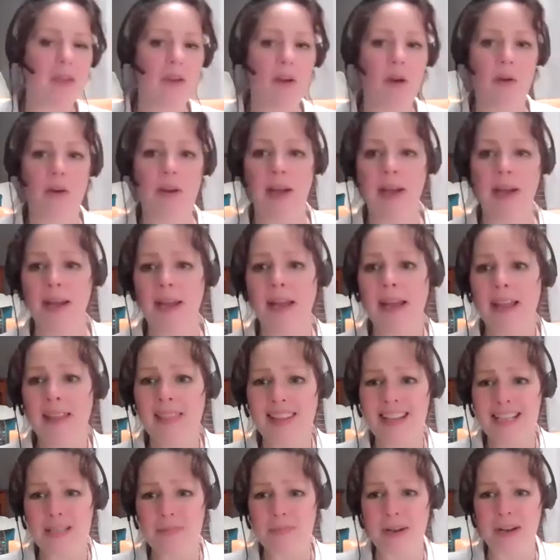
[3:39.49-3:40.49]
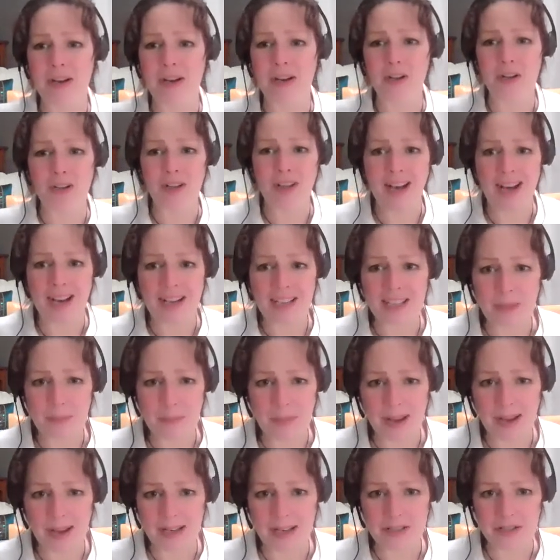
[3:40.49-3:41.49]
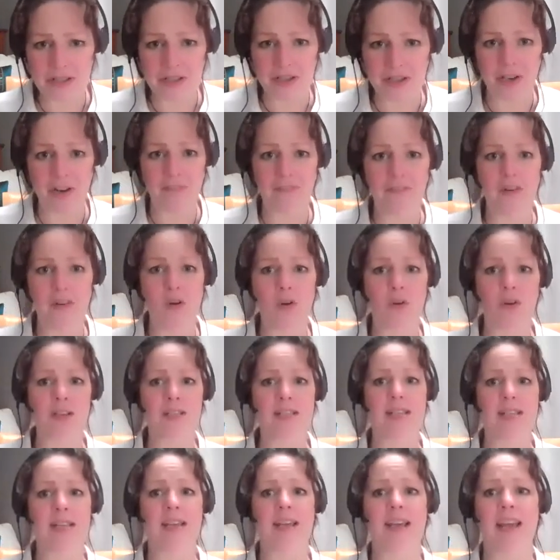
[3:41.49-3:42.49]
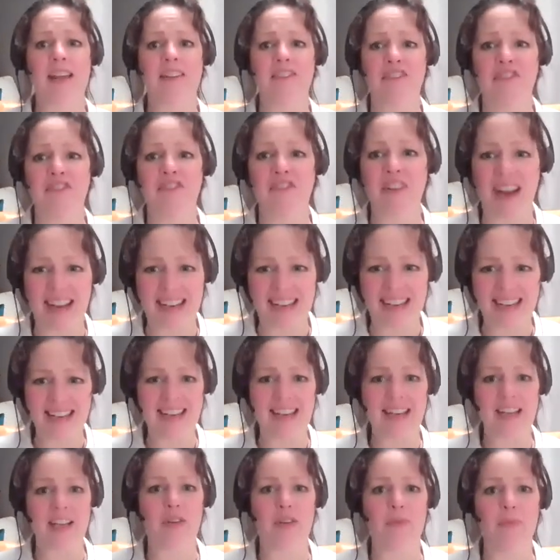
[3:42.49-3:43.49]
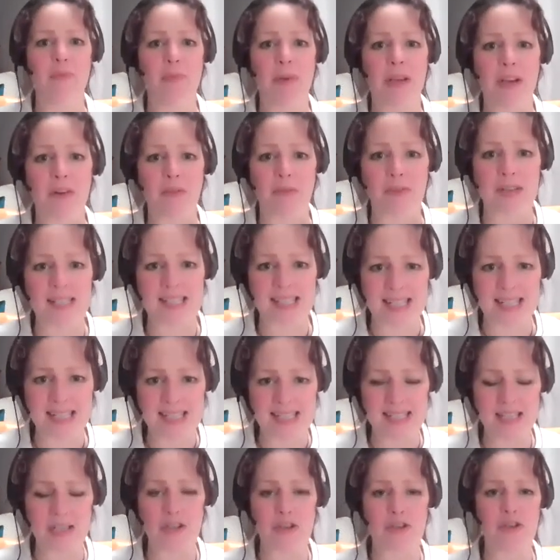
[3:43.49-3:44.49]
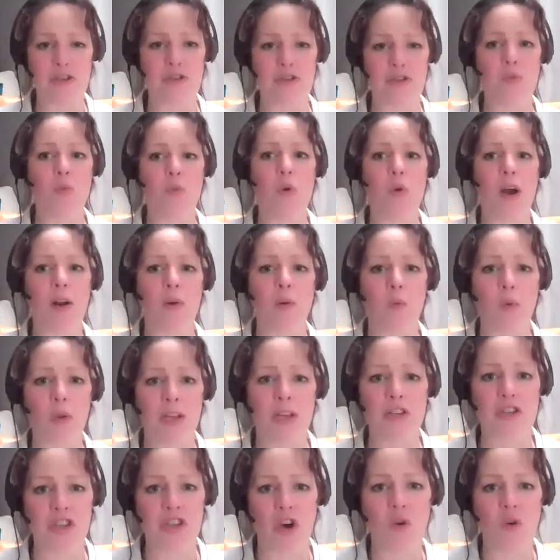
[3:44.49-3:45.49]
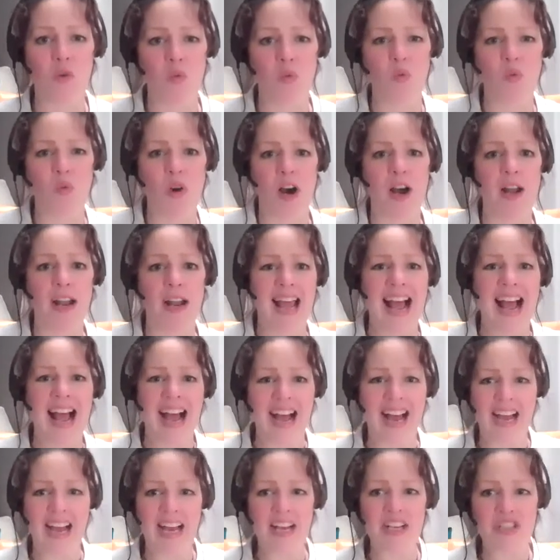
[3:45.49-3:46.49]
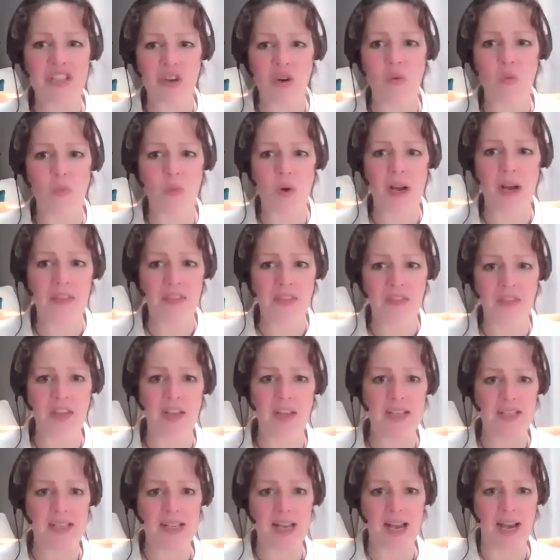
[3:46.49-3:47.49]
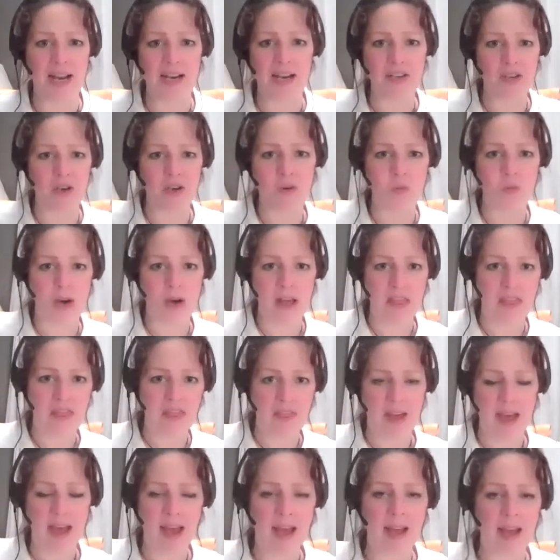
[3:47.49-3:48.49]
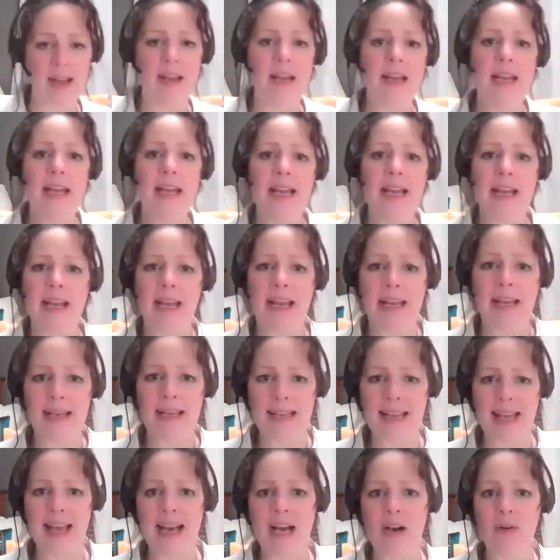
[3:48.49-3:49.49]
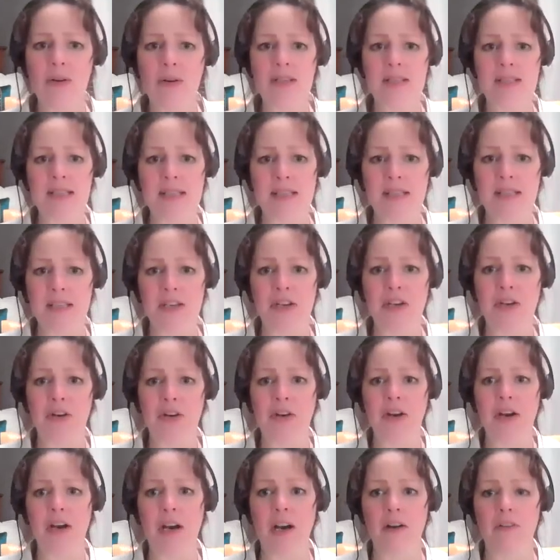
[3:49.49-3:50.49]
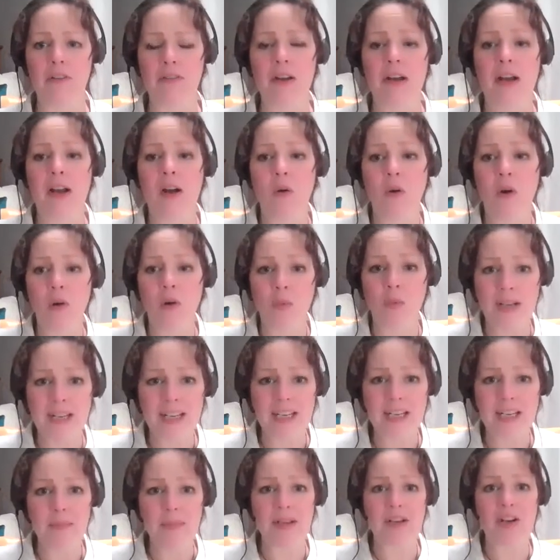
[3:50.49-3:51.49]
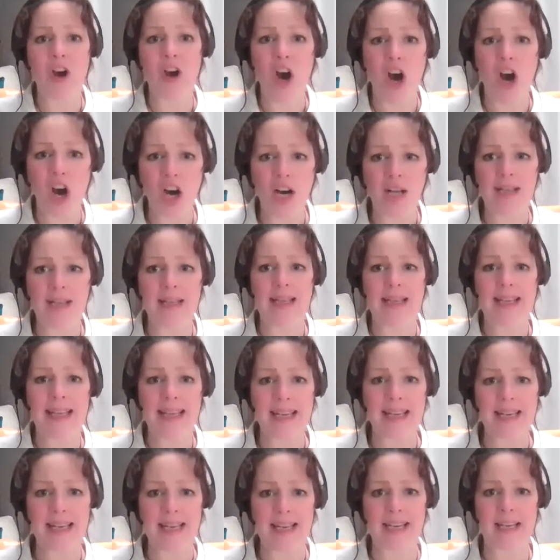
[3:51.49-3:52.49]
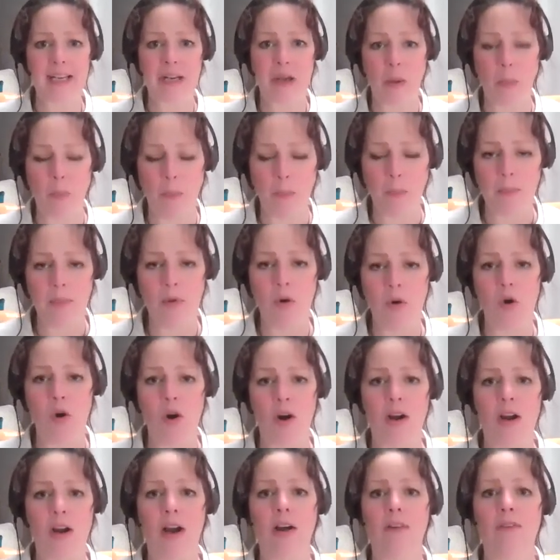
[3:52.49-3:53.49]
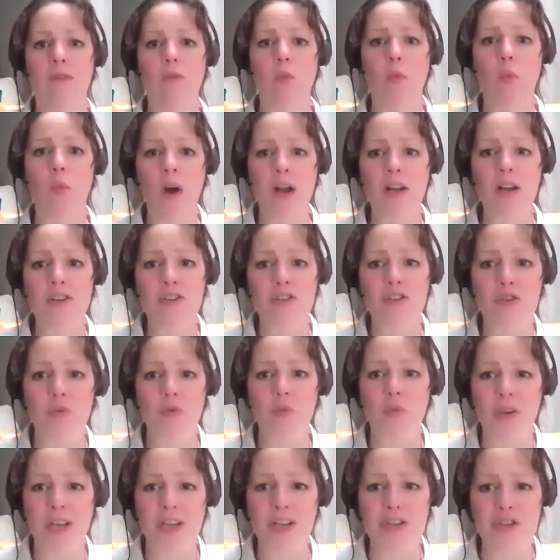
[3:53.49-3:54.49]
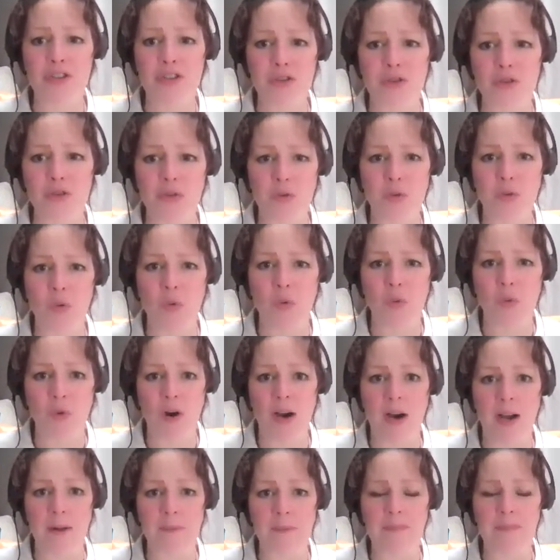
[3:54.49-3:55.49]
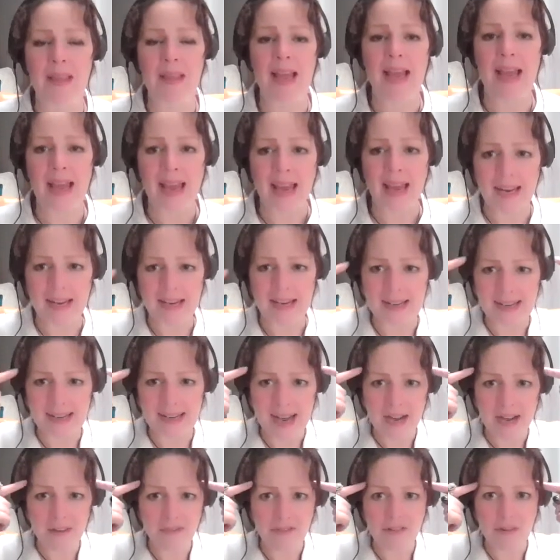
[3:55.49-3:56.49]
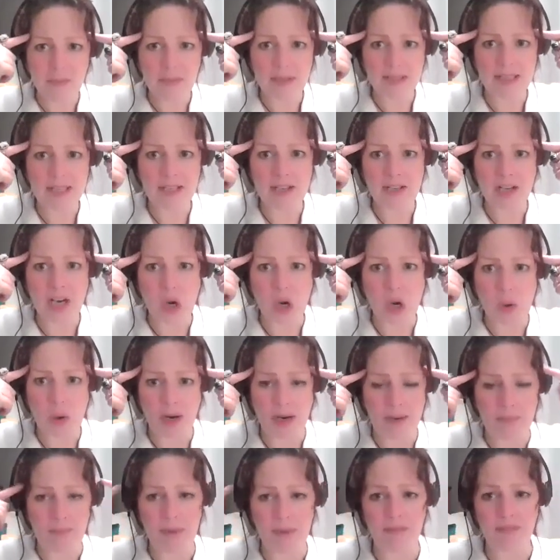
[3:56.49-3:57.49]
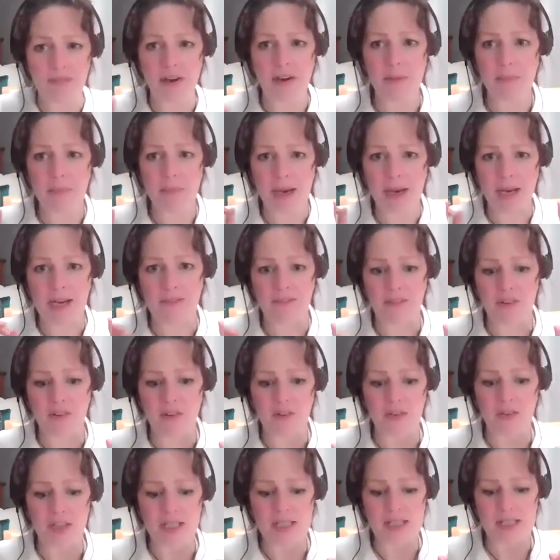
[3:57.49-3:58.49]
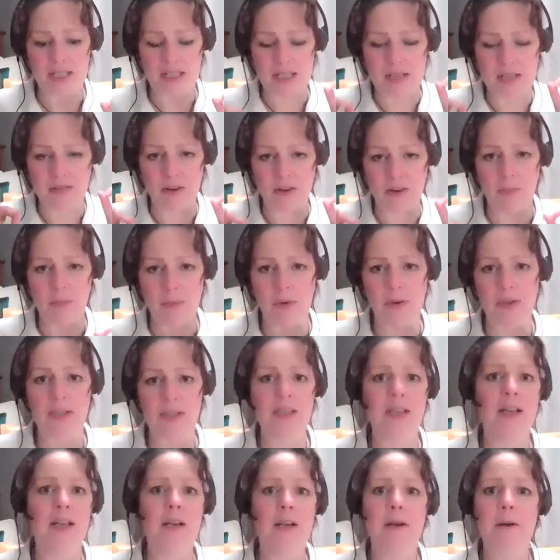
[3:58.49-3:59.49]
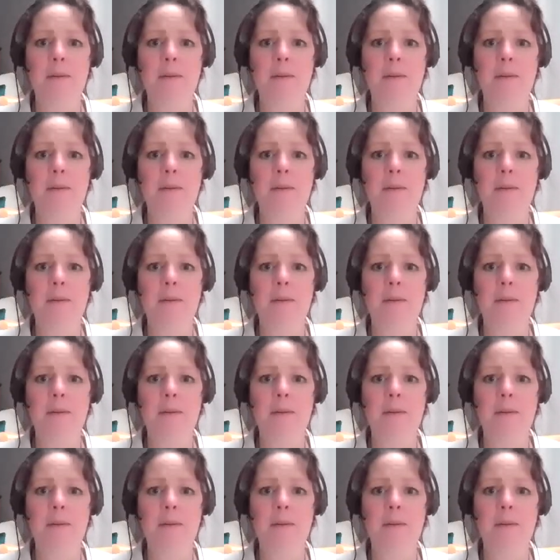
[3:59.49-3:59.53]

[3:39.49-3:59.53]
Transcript: Okay. There's been a lot in the past year focusing and fighting and being resistant to what we don't want. I don't want this. I don't want that. And now it's a year of, well, we need to be calling in more of what do we do want, and not from an egoic. Be very mindful of this. This is very important.